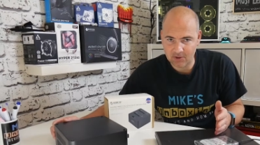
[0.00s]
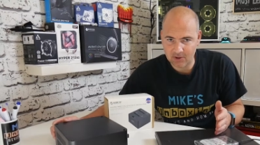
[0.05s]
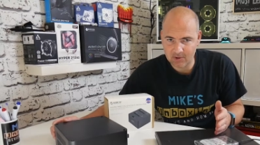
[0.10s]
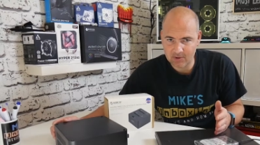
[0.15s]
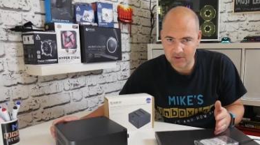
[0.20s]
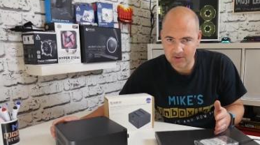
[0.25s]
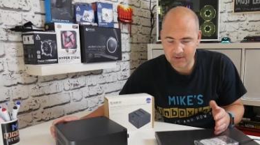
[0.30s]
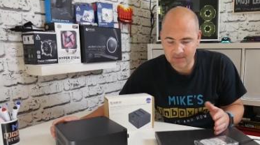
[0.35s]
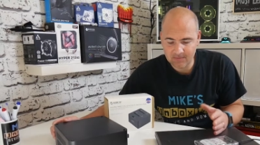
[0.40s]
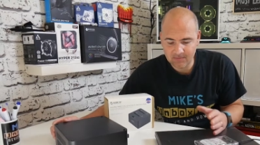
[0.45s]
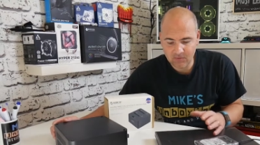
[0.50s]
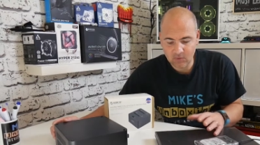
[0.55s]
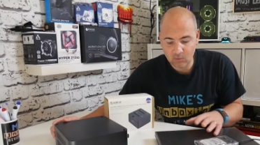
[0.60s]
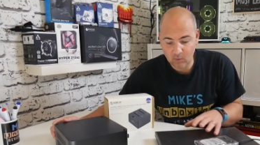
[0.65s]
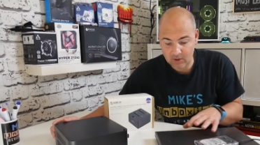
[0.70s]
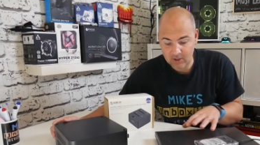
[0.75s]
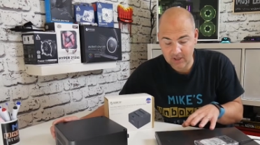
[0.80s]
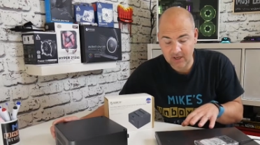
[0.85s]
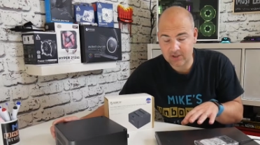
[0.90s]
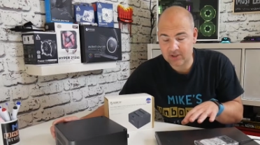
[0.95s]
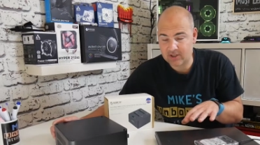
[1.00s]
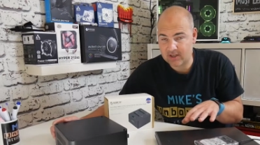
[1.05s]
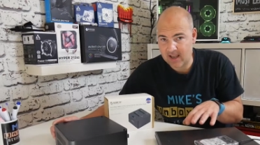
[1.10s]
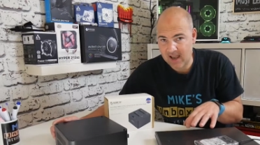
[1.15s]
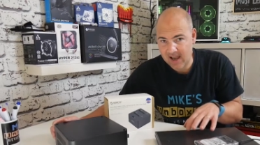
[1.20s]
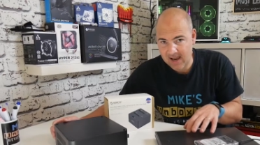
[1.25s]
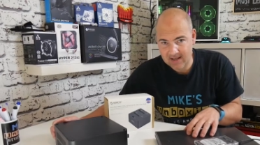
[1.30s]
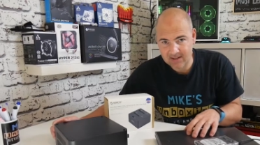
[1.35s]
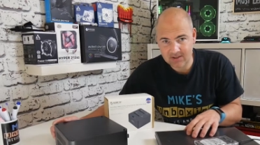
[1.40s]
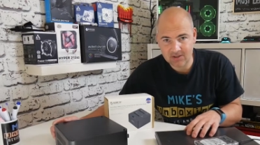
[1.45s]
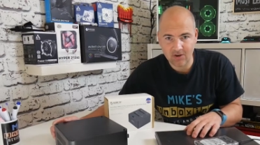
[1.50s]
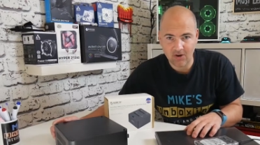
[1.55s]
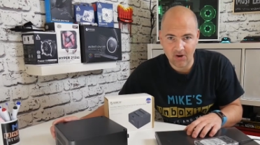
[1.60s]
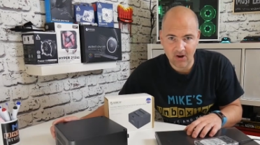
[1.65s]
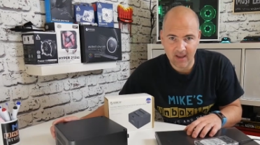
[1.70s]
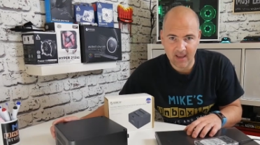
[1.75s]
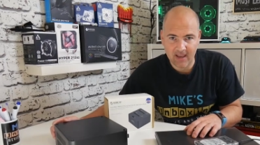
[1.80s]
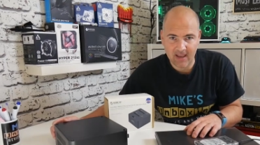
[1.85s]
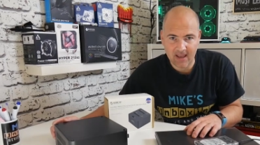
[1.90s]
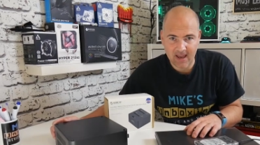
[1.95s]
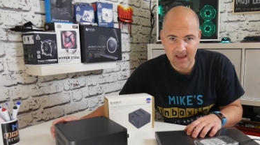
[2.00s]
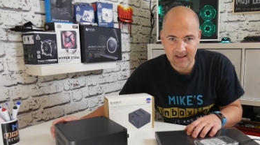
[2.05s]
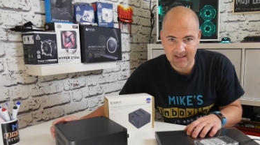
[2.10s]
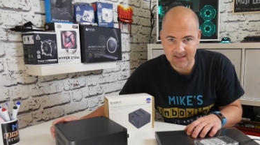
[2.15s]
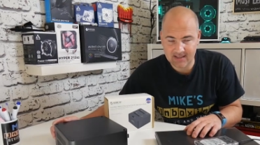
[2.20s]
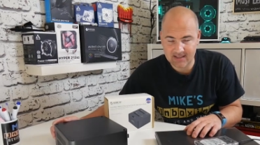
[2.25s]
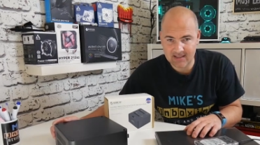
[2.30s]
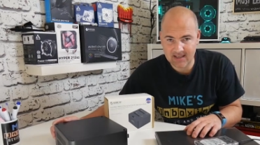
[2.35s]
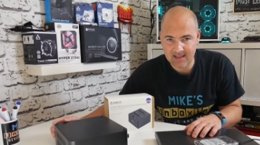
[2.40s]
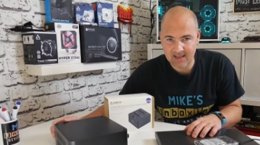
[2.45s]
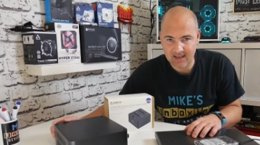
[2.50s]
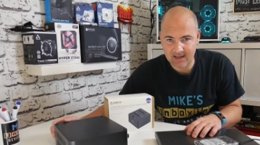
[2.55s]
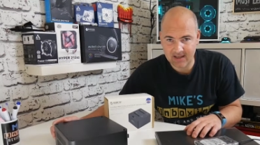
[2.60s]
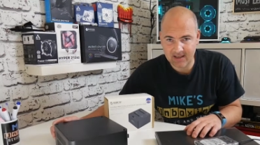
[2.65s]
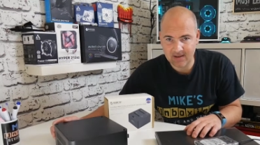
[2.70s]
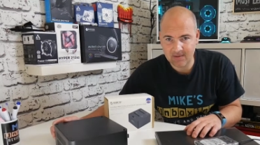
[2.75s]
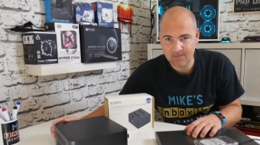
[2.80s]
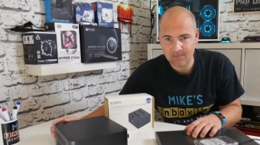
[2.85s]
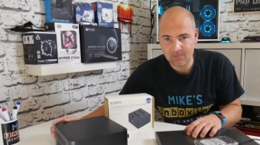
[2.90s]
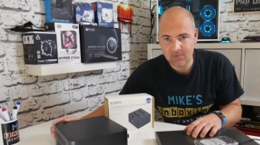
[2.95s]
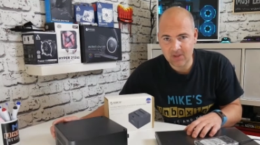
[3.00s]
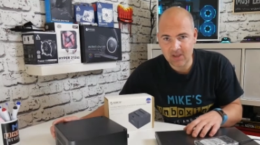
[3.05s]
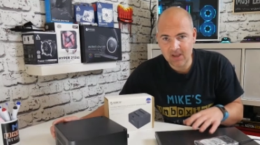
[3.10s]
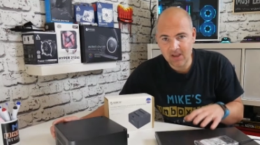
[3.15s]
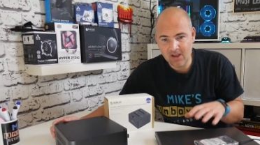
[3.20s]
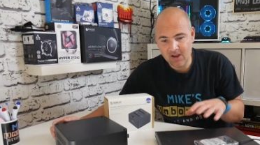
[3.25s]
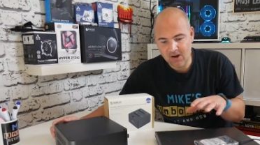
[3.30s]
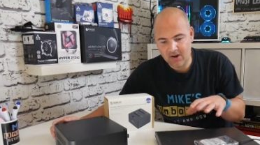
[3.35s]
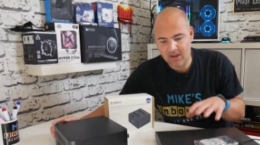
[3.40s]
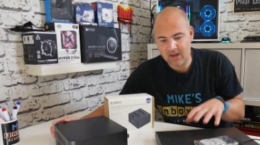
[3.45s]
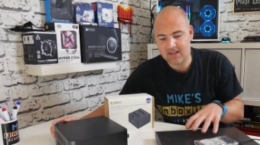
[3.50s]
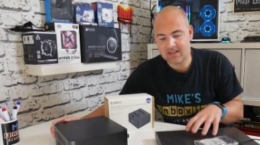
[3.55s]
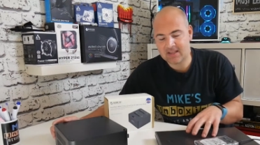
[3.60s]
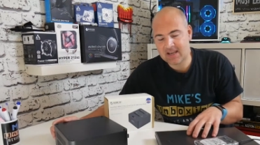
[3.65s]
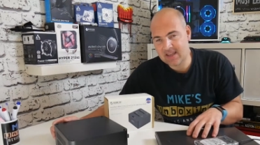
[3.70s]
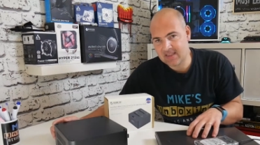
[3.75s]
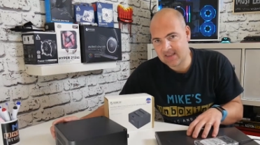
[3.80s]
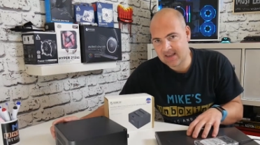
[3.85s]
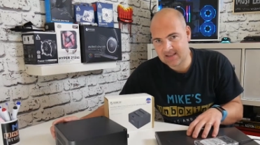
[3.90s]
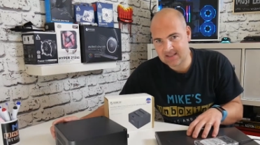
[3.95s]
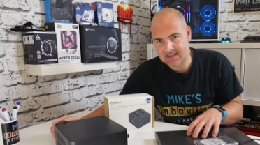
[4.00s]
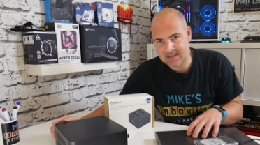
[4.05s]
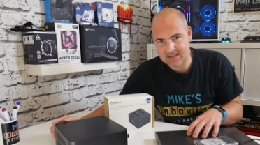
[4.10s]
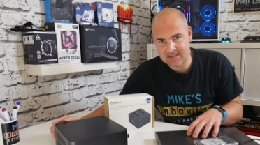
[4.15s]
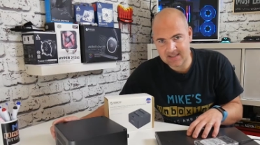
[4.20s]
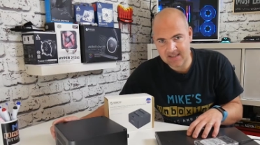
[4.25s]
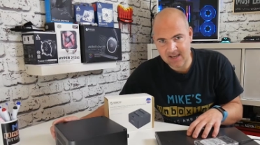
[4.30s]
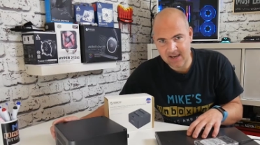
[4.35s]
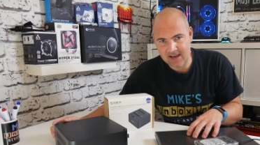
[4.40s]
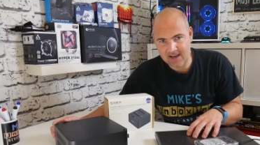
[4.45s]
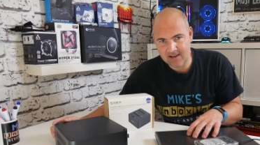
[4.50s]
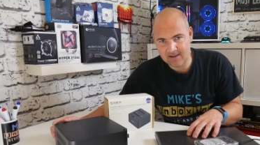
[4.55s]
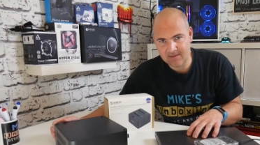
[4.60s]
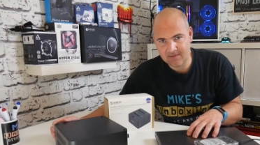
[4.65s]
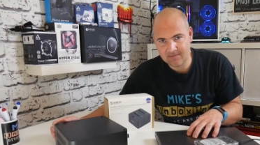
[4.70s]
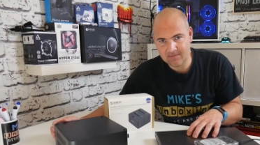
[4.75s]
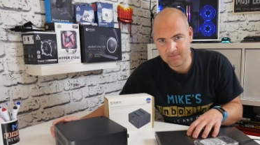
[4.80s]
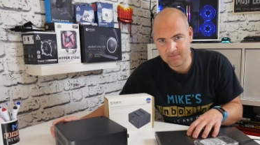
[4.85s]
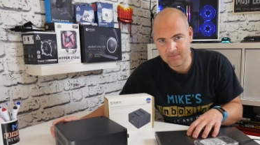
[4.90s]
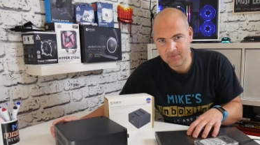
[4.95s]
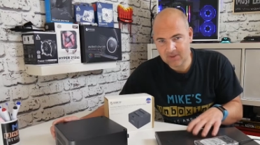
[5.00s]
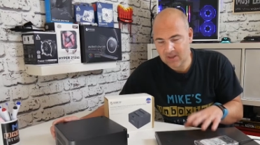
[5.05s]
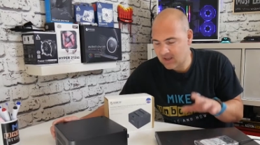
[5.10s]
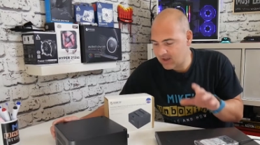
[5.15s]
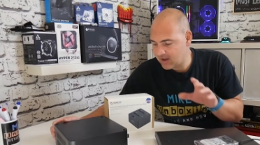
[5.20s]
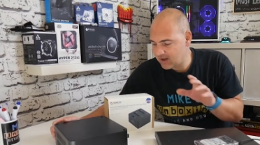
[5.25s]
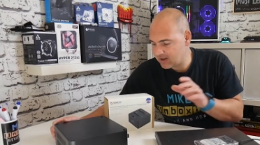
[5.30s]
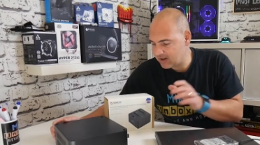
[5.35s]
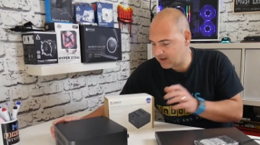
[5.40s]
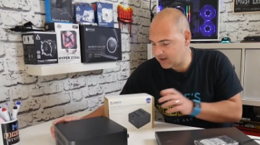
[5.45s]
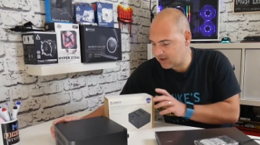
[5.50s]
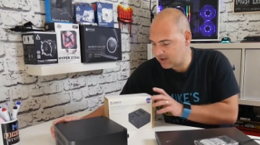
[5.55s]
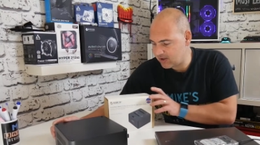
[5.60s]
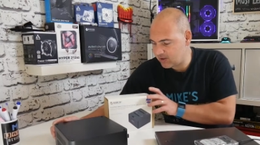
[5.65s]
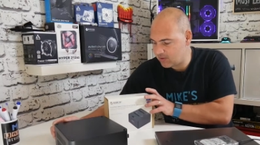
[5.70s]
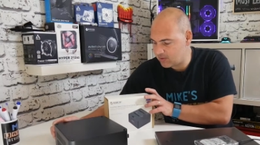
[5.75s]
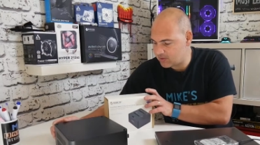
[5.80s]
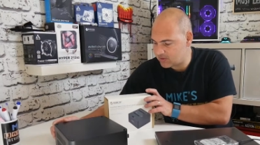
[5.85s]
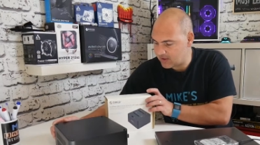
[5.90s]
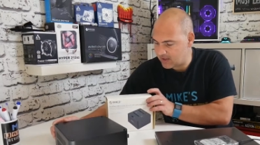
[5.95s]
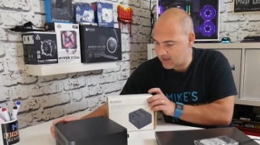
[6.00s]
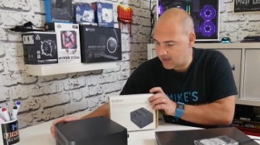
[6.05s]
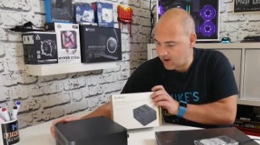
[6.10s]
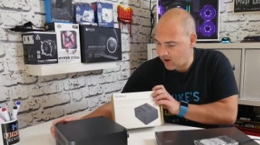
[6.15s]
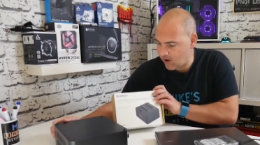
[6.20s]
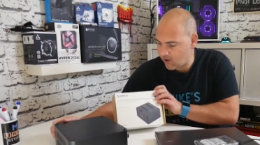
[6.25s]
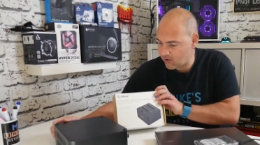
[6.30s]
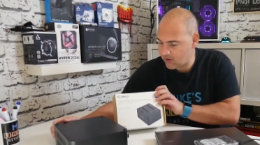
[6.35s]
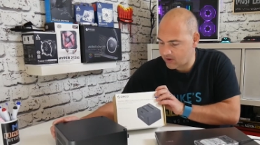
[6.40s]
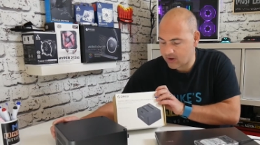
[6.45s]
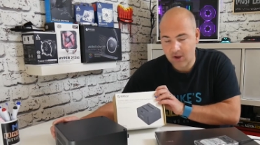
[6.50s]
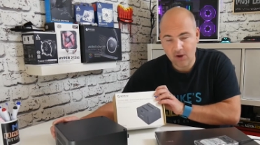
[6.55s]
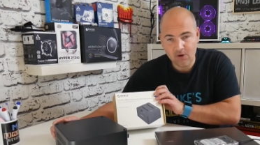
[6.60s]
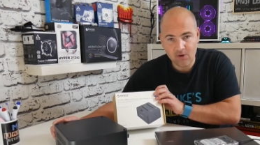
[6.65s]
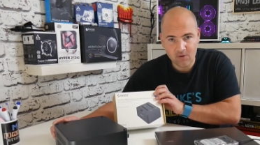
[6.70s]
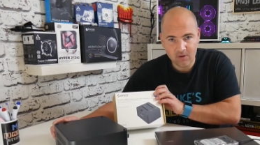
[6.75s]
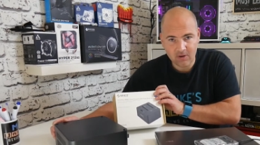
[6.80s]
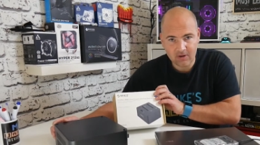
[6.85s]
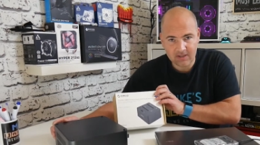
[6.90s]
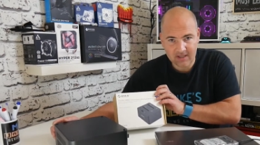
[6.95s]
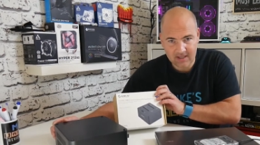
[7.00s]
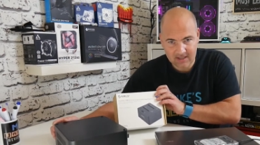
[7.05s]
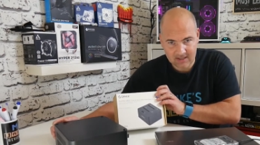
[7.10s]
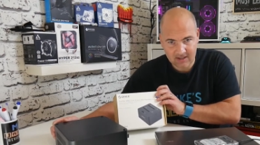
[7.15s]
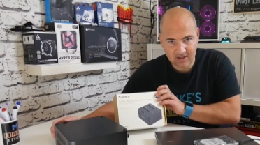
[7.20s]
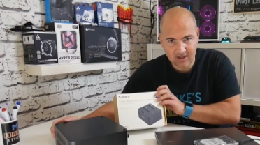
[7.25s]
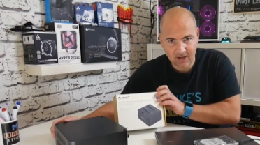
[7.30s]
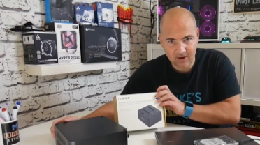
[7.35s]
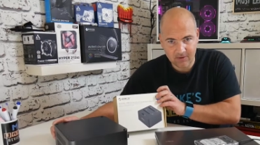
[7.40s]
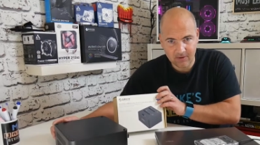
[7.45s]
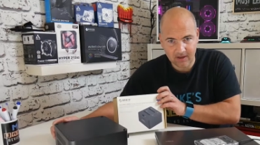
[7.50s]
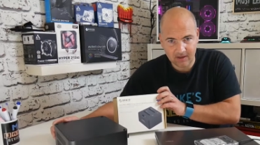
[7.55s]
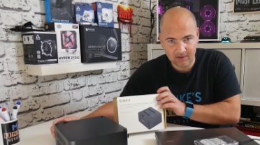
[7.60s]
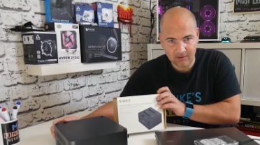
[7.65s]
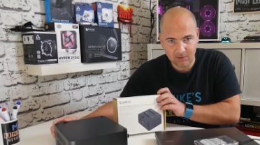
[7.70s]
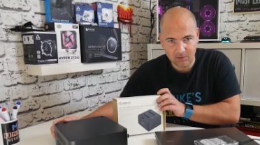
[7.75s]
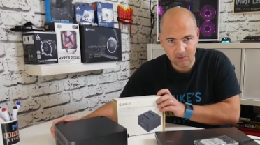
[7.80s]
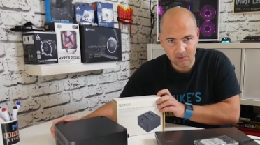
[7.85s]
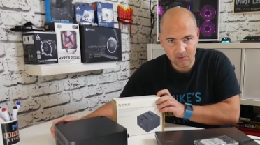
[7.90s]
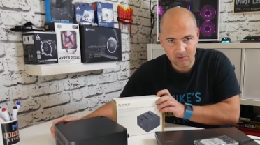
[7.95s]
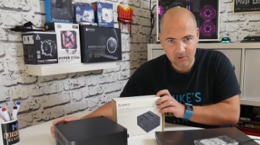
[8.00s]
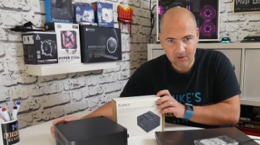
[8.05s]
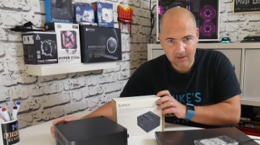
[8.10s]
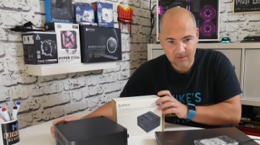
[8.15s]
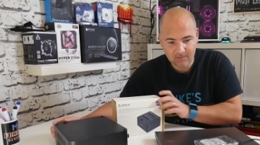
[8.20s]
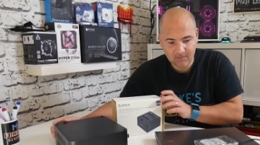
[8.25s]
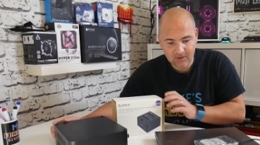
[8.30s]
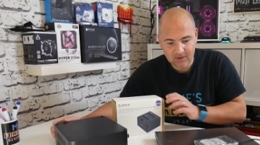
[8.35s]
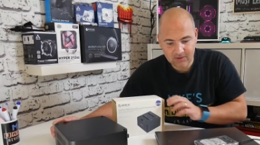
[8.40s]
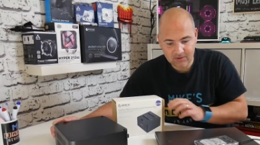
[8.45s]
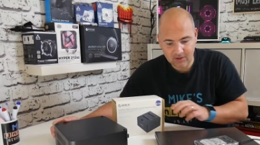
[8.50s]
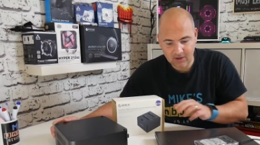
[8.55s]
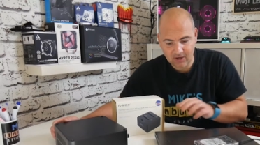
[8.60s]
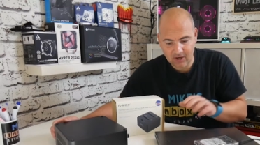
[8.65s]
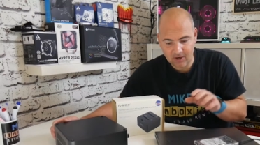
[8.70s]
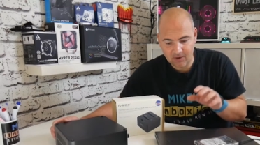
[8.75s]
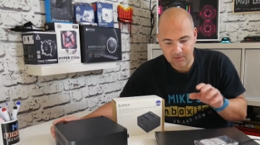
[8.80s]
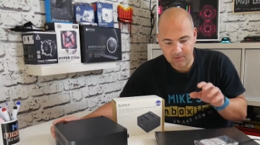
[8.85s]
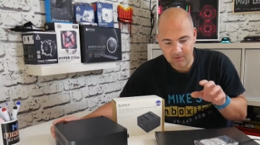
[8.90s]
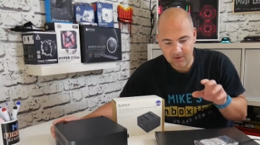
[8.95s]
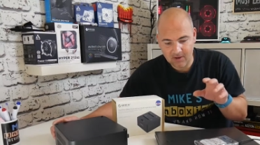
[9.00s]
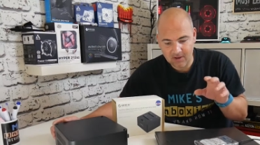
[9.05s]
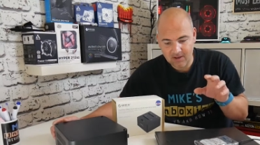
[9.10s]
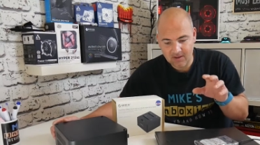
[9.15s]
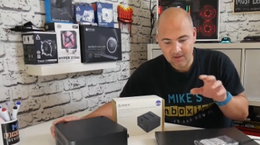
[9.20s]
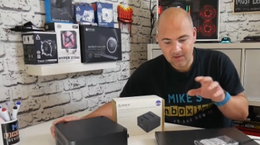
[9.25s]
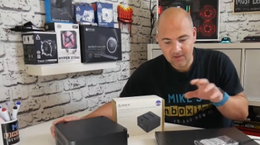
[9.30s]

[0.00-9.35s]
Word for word: use, which actually has got a SSD in it. I'm gonna take the SSD out, I'm gonna use the Orico disk cloning tool to clone